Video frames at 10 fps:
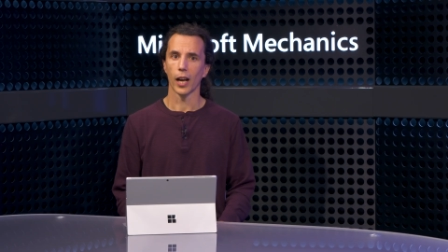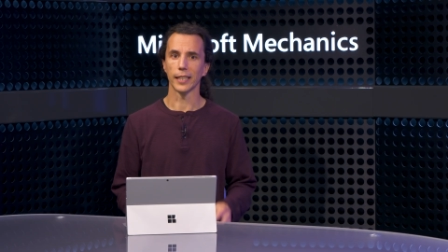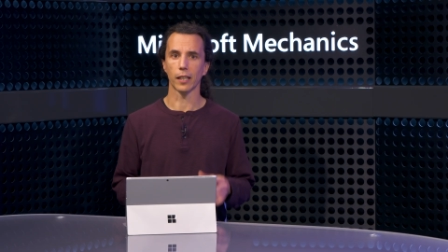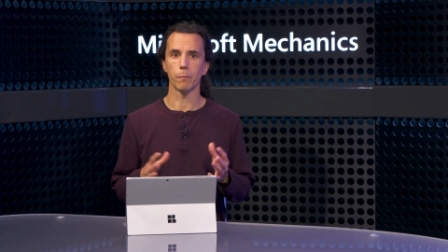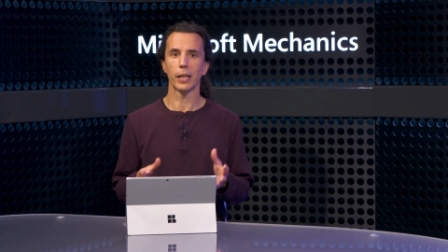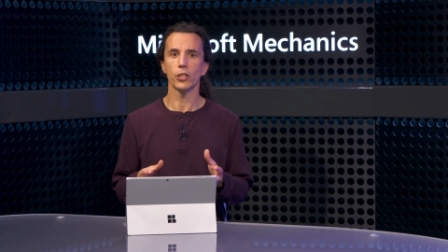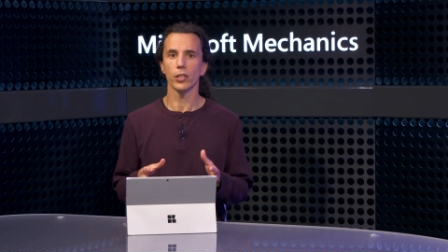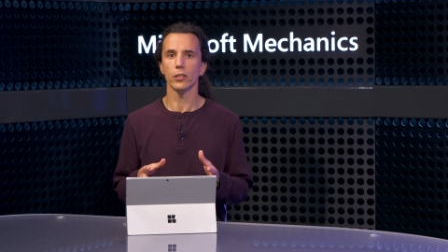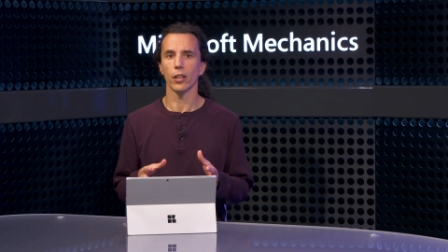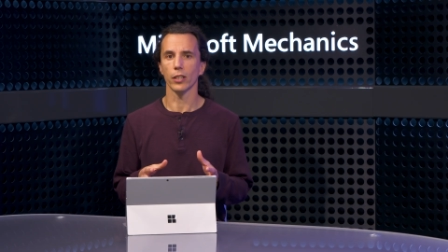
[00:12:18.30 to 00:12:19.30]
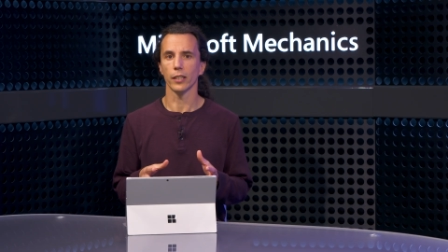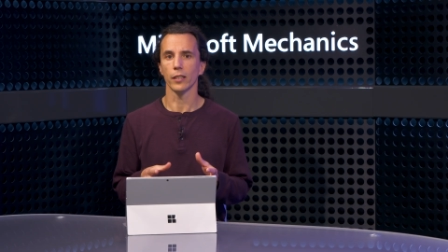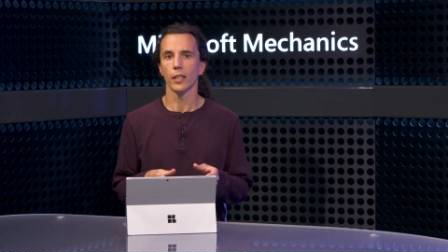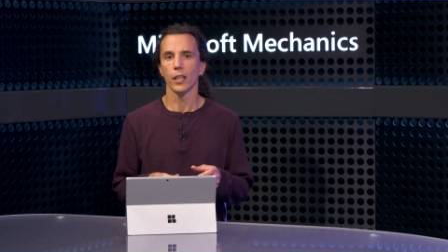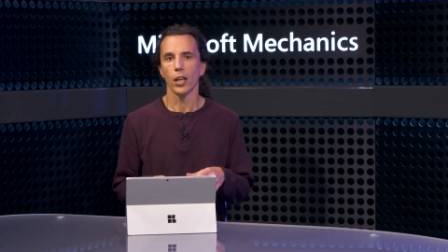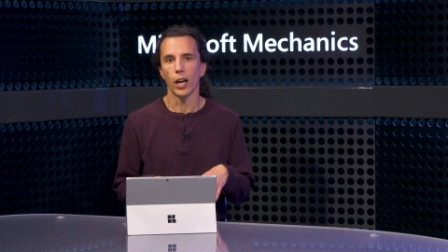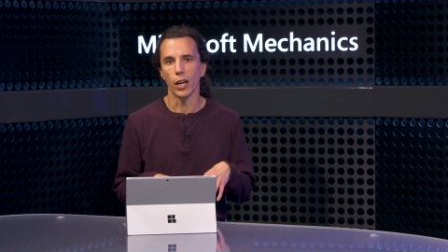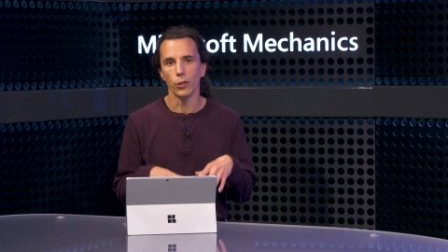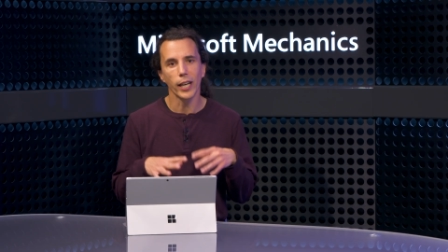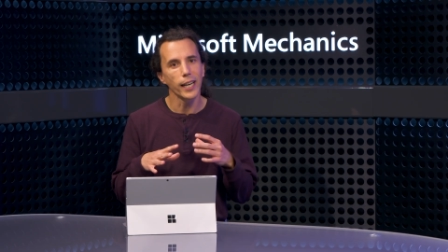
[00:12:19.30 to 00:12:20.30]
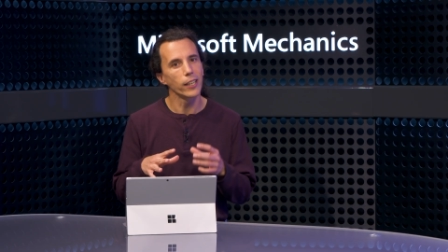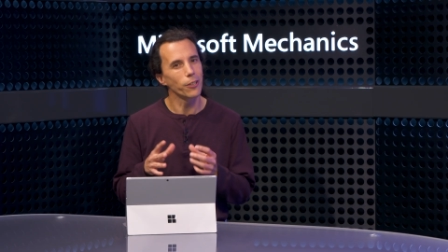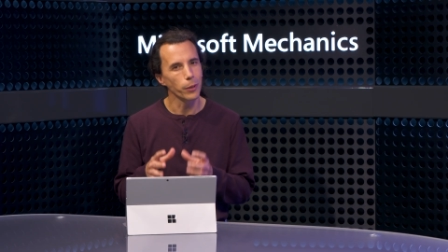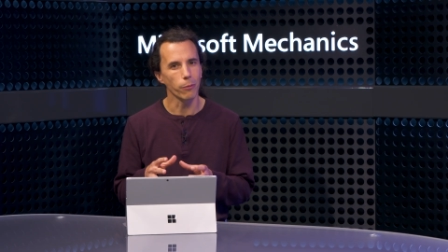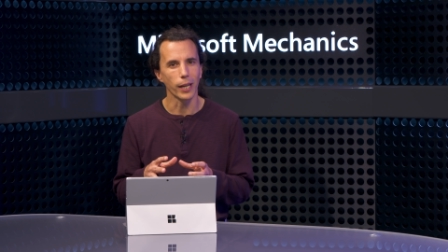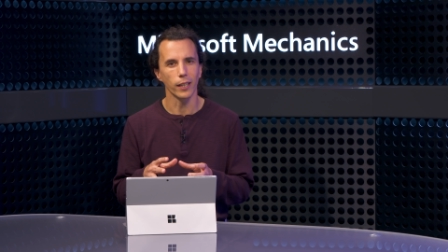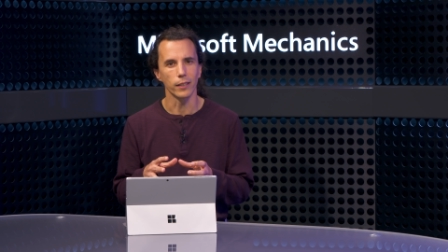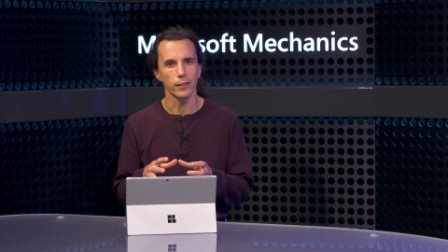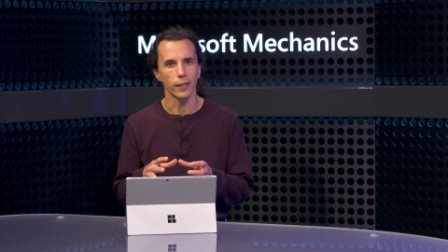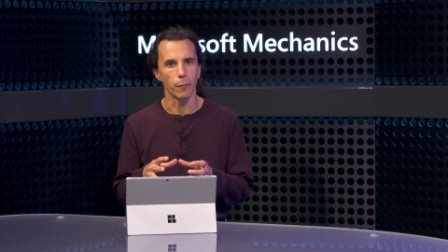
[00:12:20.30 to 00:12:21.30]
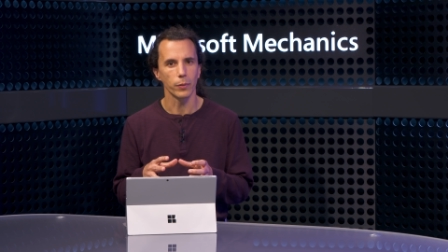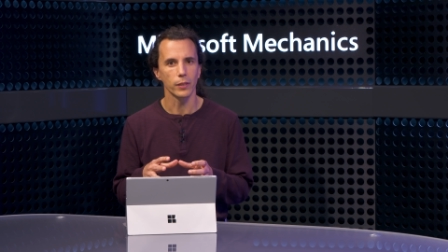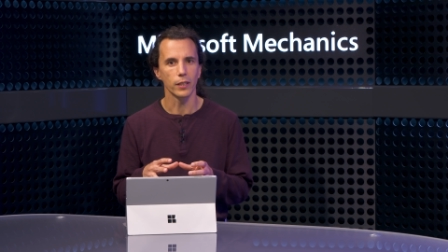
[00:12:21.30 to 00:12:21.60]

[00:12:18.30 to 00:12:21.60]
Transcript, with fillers: As I mentioned earlier, you can add a re-ranking step.